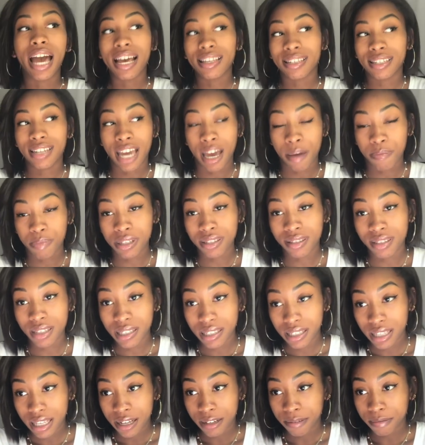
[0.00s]
It hasn't happened
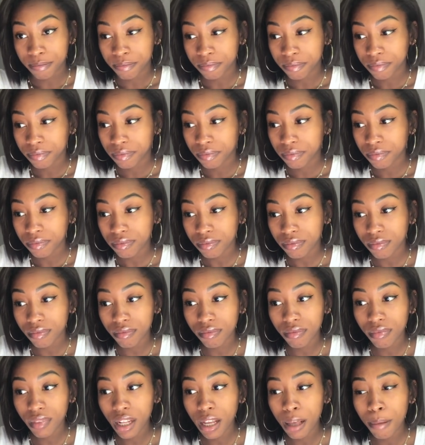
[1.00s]
since then.
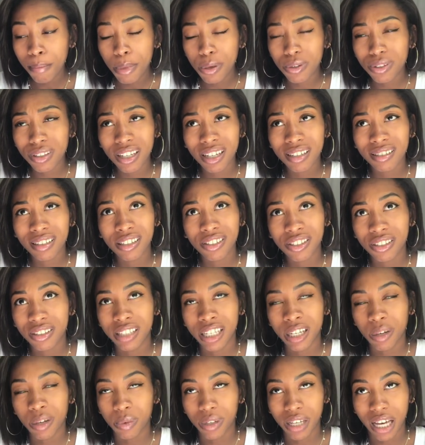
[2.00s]
Mostly because I just
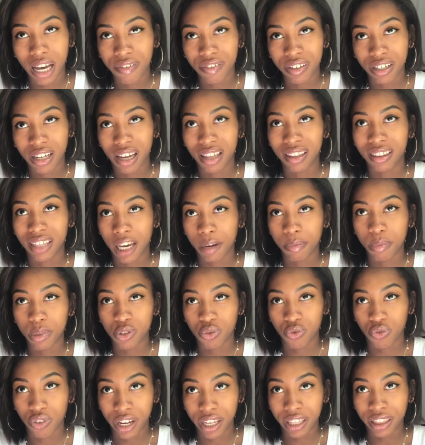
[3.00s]
think we haven't gotten that
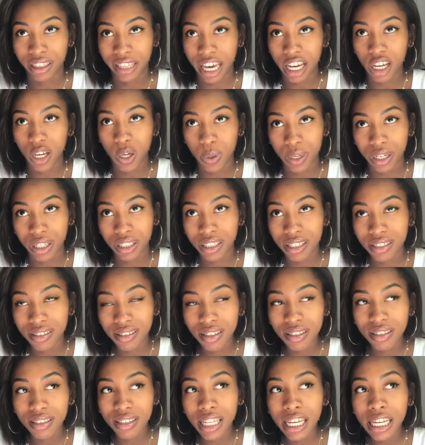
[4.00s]
much rain that quickly
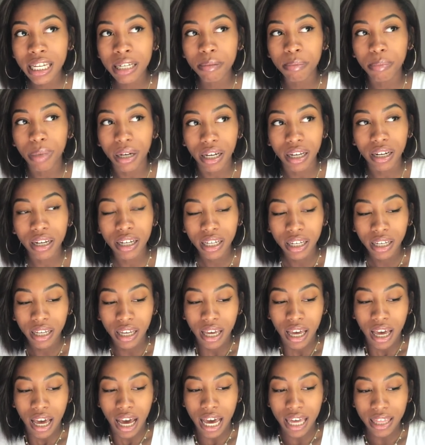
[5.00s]
since then, but
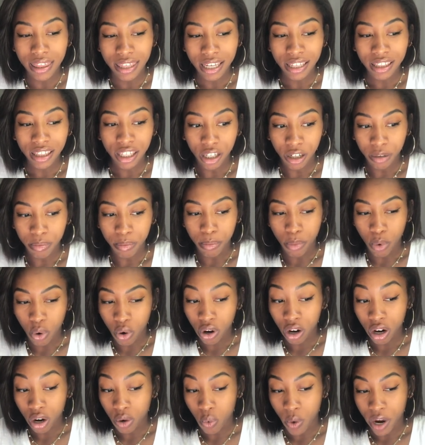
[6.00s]
I think they're
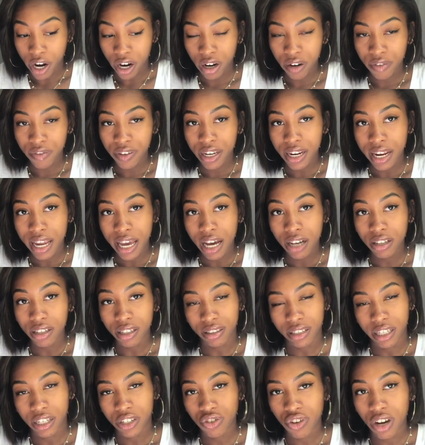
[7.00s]
more aware of it now.
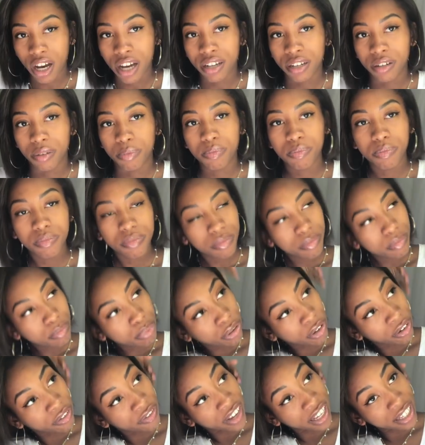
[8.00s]
Like they try to
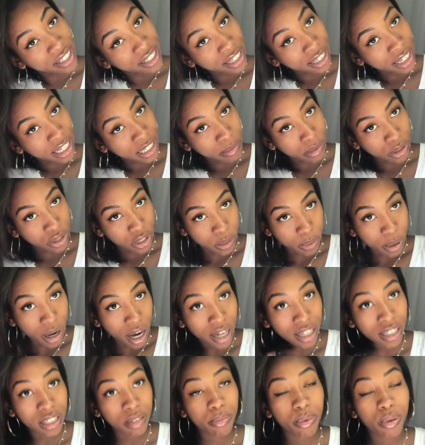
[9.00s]
prevent it as much as
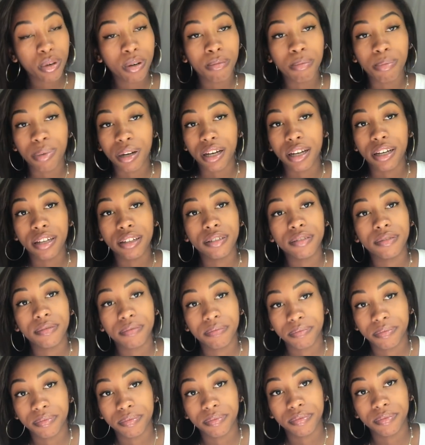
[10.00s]
possible, but
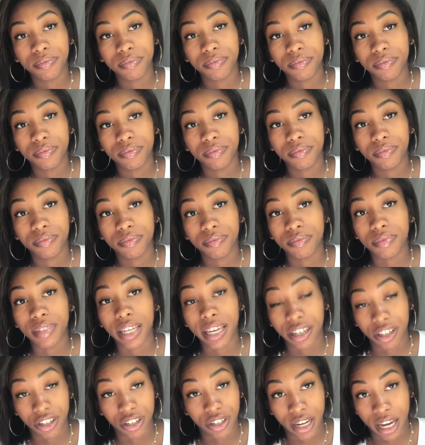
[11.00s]

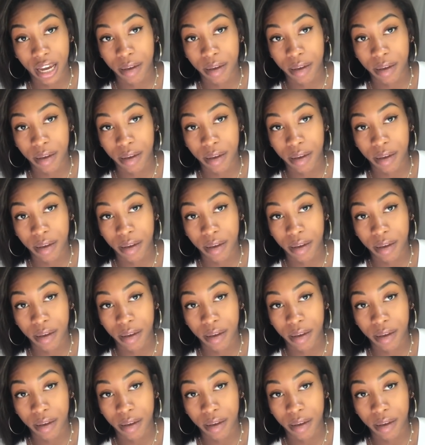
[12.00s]
it could